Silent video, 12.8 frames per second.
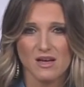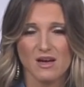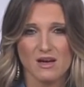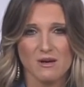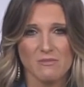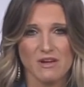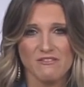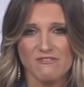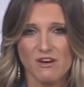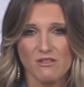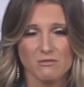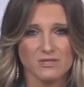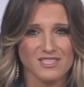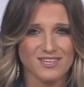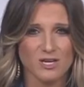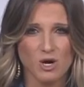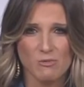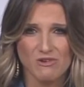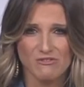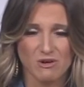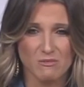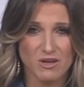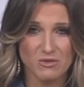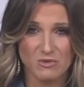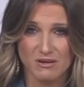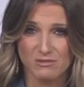Uh, my father was in a coma for a
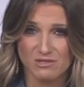month when I